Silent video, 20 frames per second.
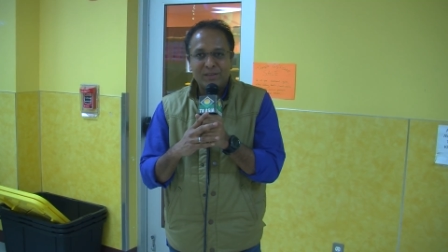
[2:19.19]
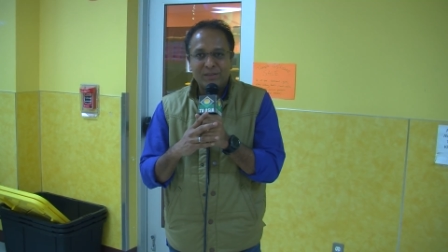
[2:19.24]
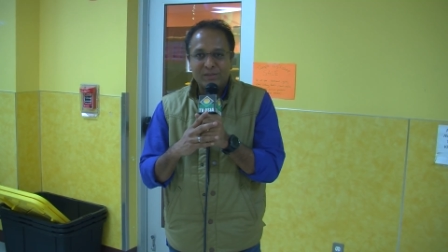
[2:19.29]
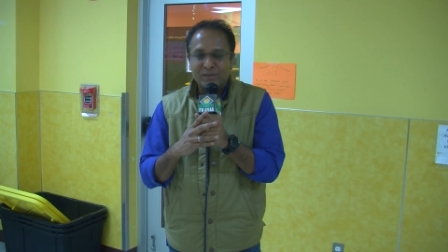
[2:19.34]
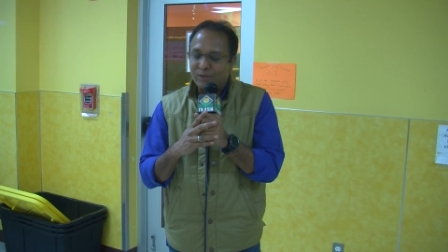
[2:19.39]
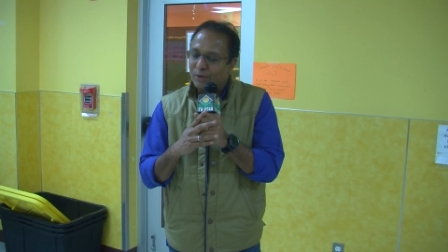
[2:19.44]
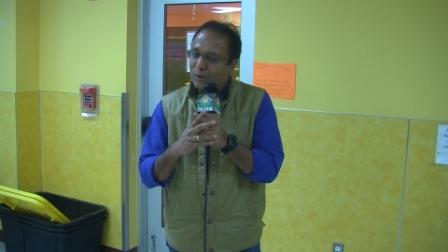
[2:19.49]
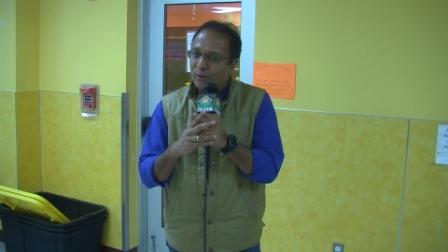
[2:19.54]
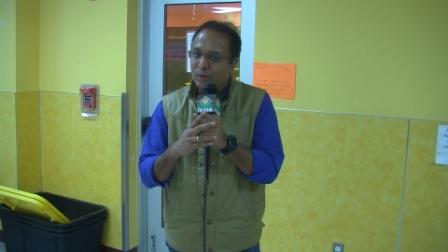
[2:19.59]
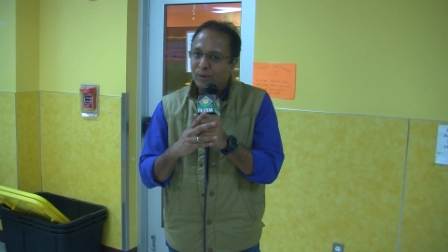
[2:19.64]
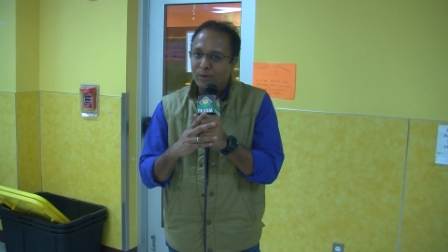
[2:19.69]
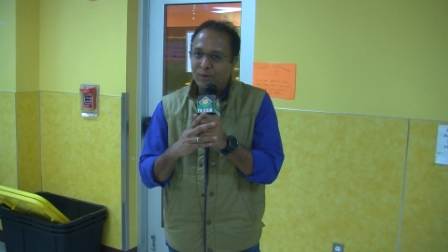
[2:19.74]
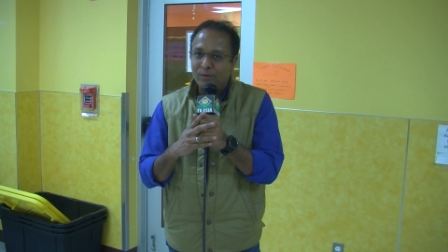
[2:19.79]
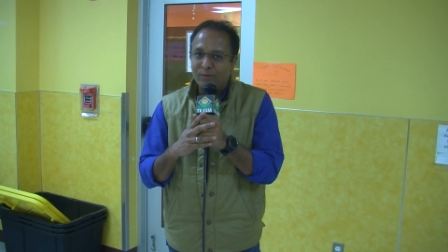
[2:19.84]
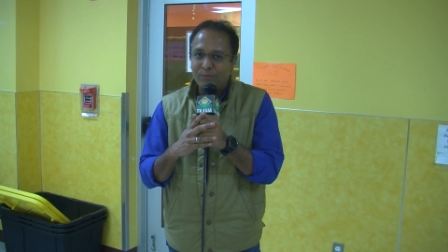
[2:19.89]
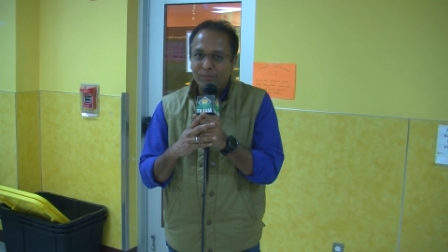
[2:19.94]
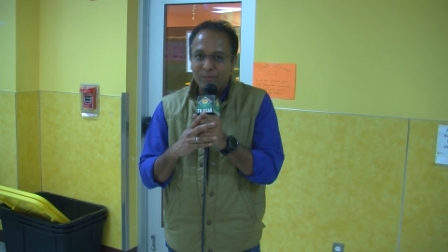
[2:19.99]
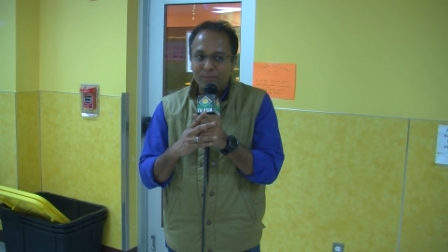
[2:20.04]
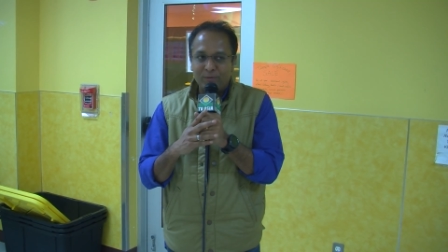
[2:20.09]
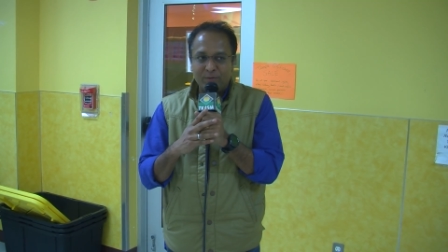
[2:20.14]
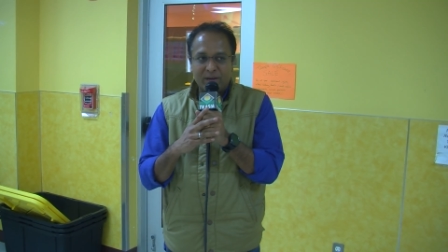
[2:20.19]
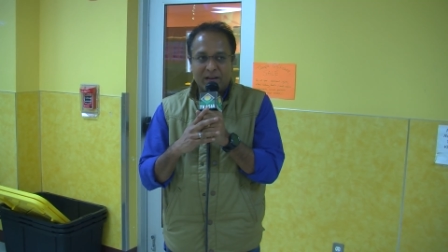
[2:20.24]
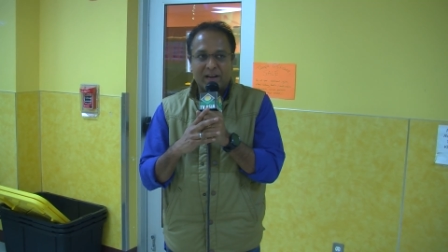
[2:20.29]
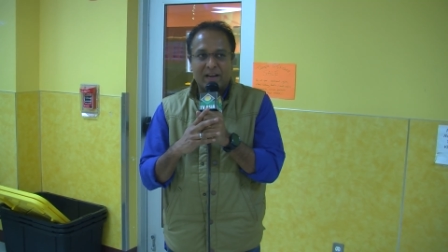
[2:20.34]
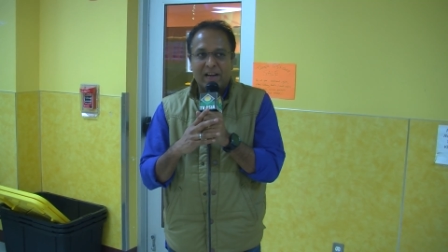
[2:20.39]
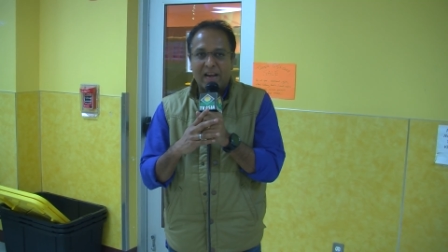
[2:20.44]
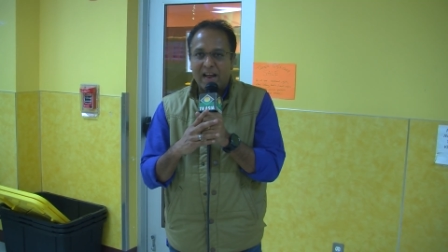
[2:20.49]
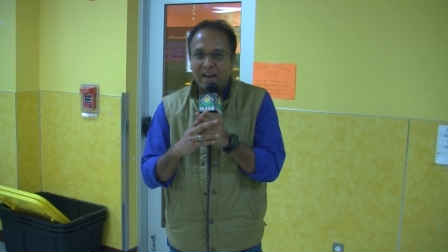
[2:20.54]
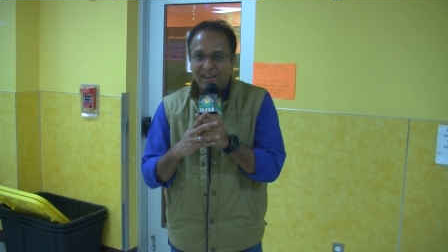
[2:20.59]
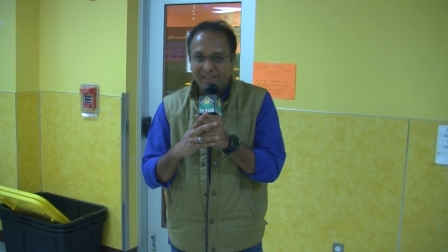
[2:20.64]
So we are
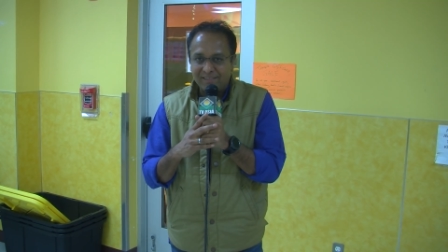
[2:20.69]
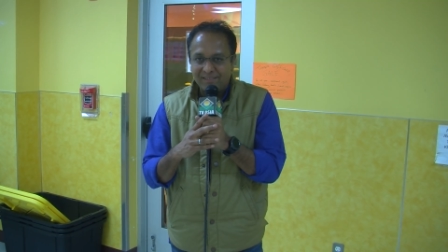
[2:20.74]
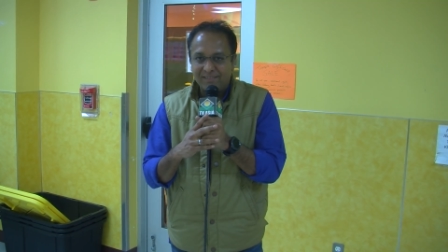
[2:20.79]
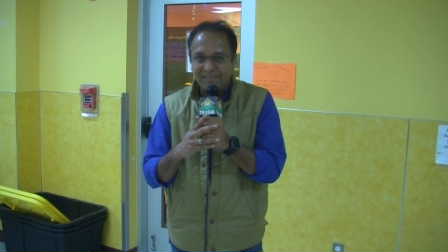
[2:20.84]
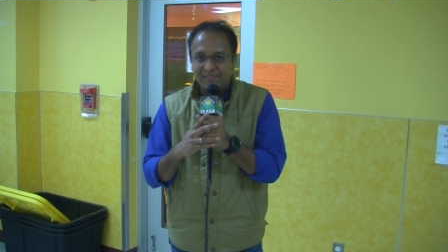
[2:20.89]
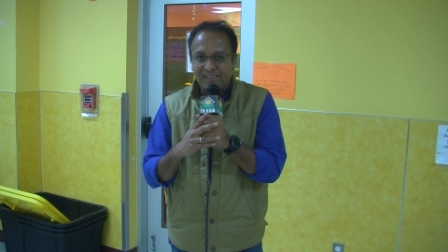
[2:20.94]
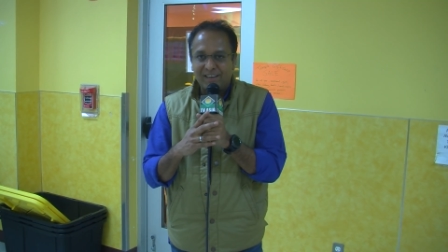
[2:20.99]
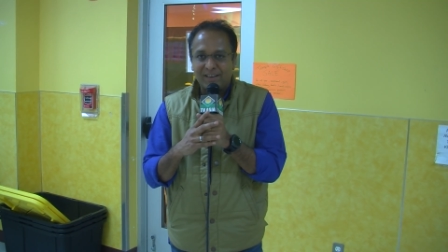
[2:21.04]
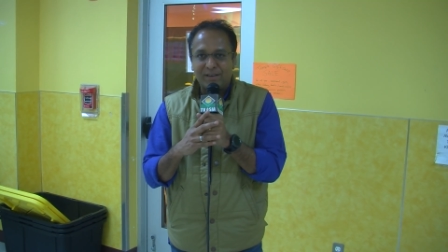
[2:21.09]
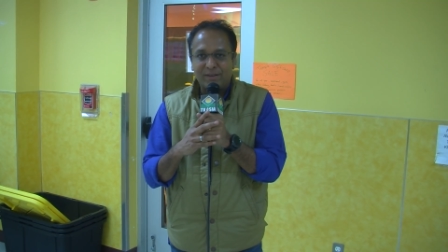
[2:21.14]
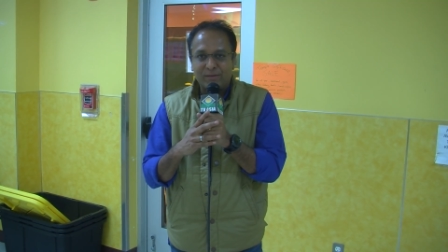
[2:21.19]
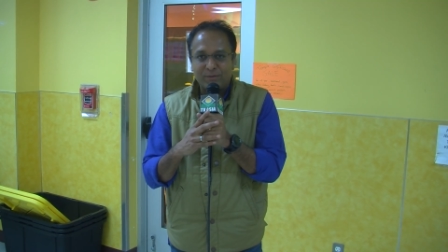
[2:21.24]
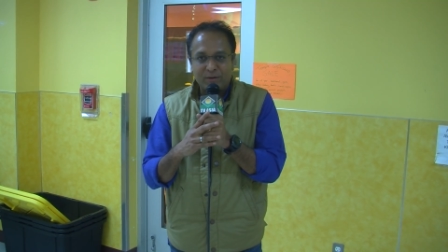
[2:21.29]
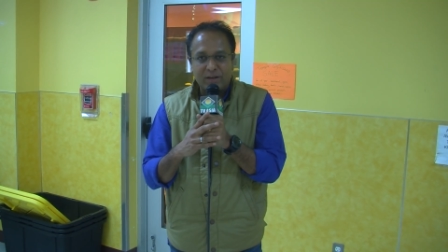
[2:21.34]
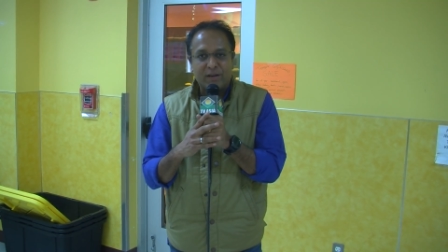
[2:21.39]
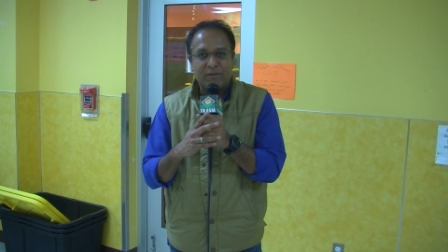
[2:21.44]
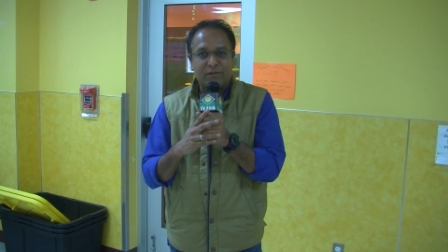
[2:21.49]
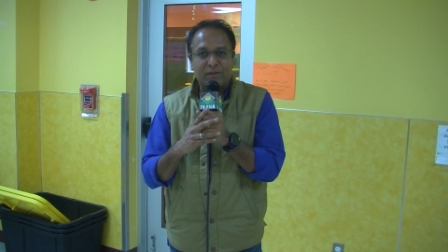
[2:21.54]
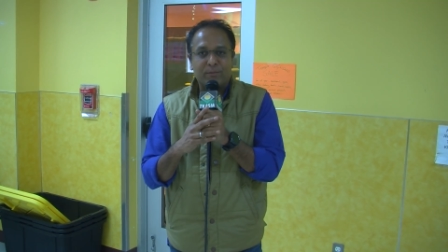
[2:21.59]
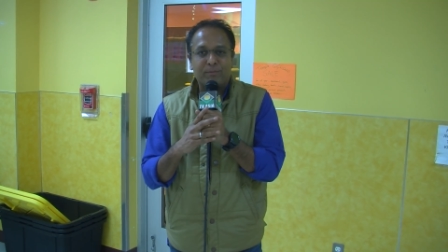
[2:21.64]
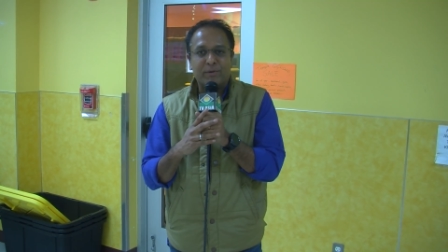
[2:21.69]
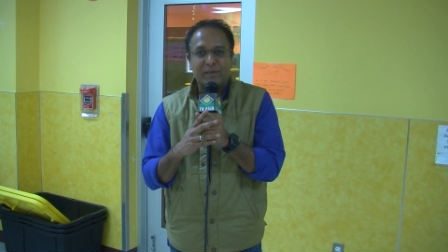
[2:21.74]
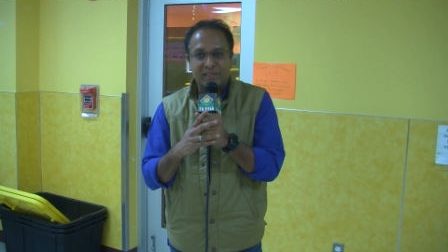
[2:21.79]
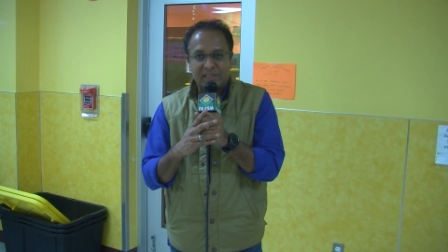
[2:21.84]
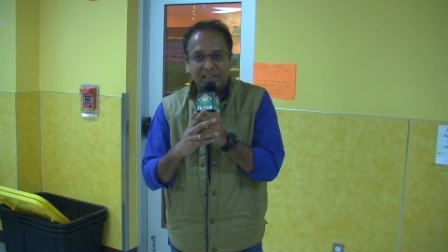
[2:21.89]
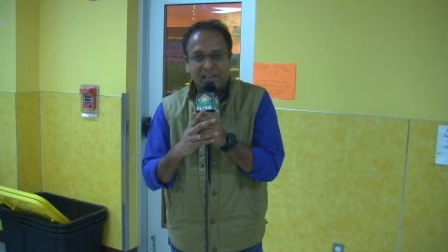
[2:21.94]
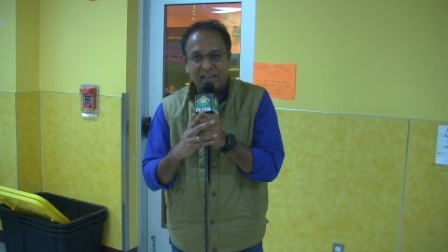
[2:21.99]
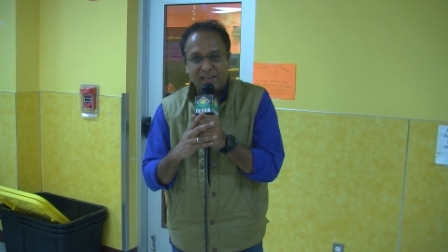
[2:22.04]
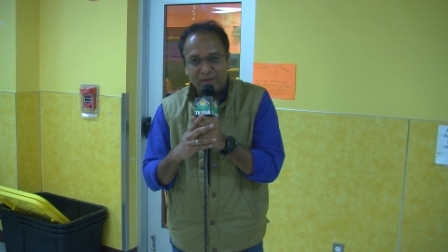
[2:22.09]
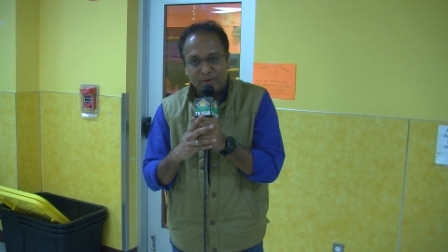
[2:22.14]
glad that we are with a
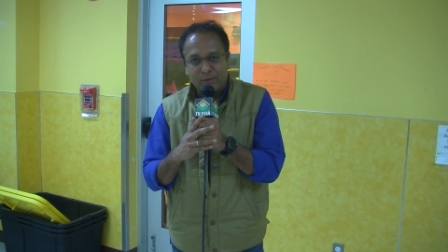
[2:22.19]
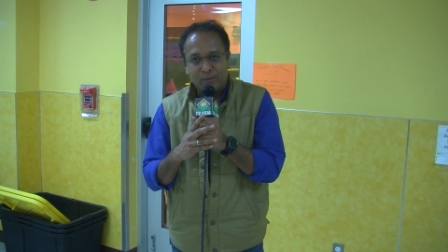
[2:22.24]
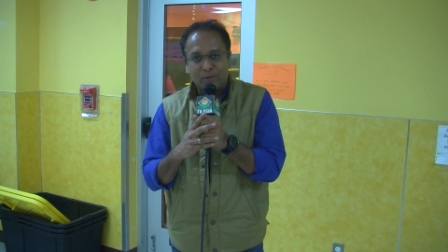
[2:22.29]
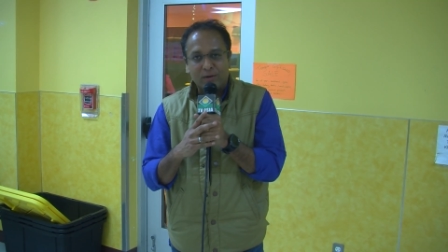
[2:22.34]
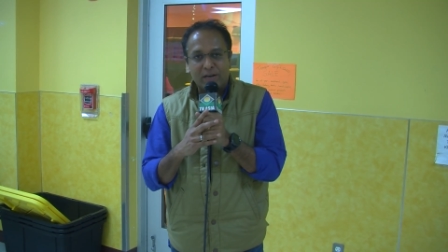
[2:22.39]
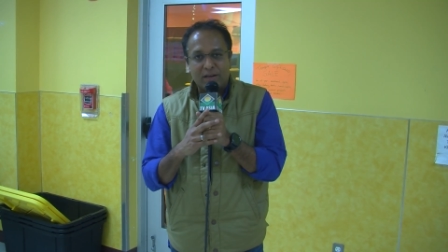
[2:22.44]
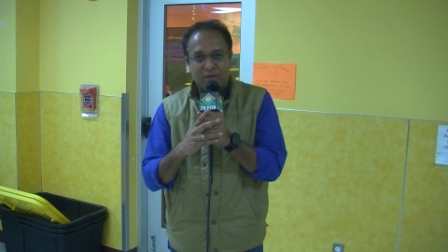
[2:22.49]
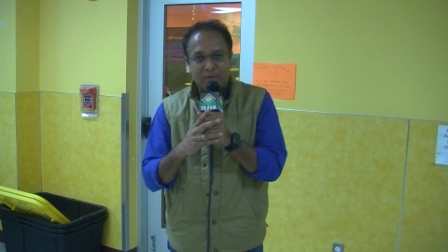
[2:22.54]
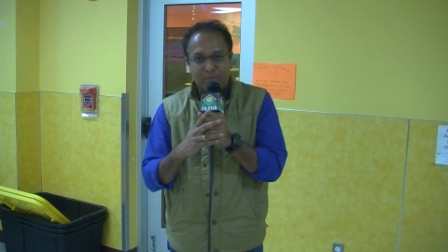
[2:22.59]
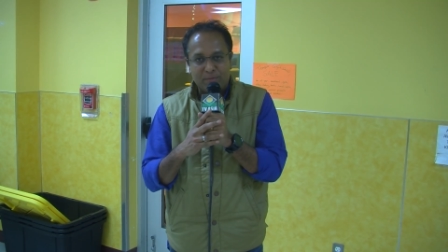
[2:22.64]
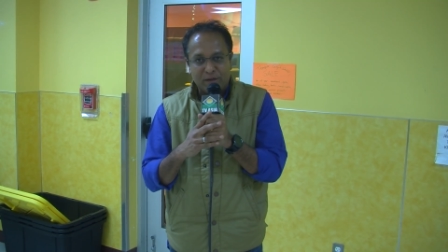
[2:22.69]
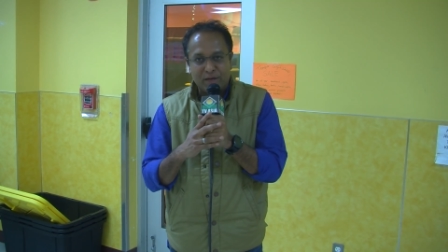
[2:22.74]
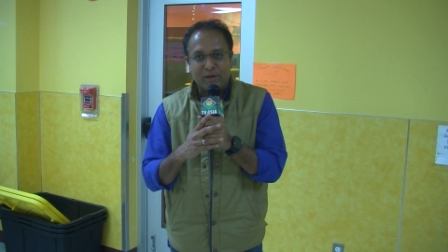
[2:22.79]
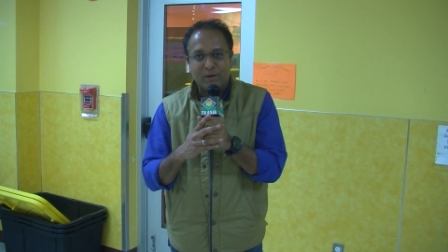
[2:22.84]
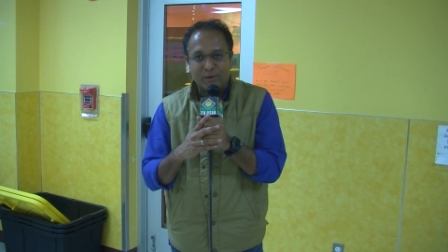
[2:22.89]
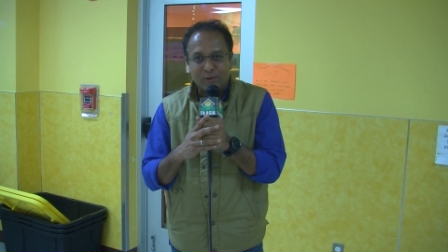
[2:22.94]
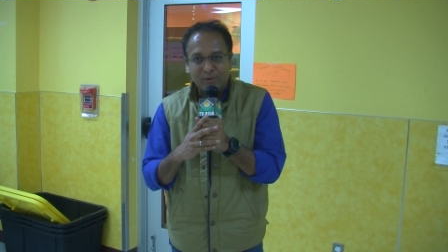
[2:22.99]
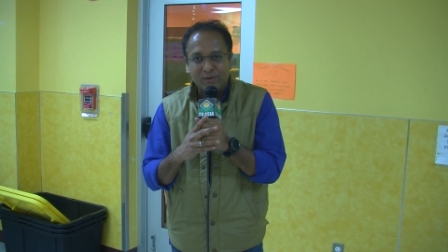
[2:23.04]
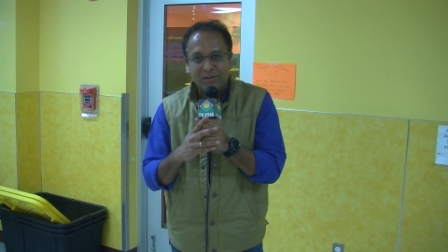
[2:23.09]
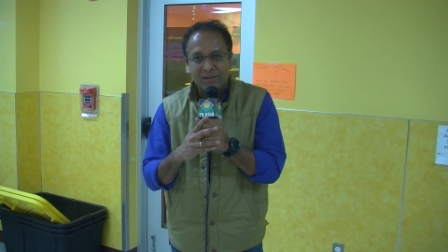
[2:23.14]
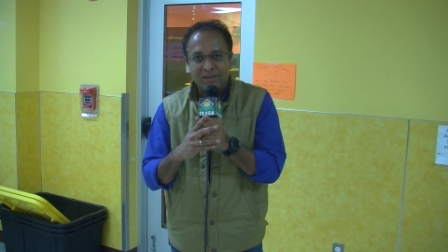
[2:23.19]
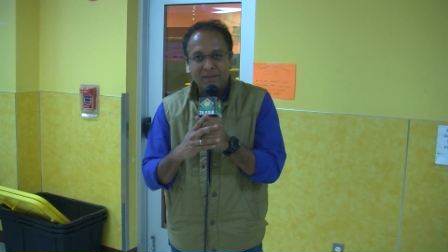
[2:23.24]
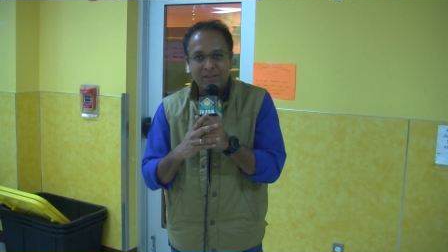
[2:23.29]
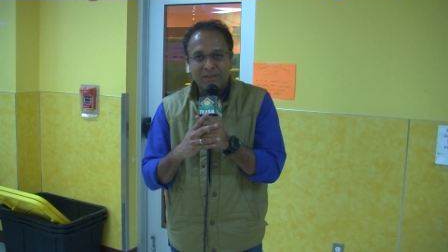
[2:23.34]
personality who could never be ignored